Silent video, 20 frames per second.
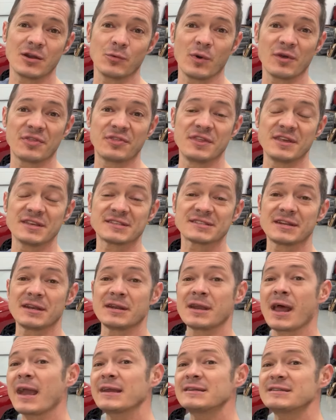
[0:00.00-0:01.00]
with this
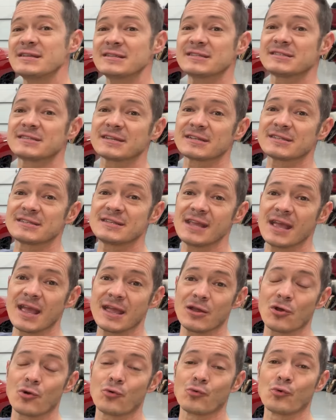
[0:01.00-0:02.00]

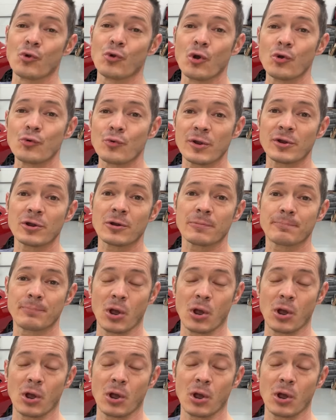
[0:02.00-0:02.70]
1968 Roadrunner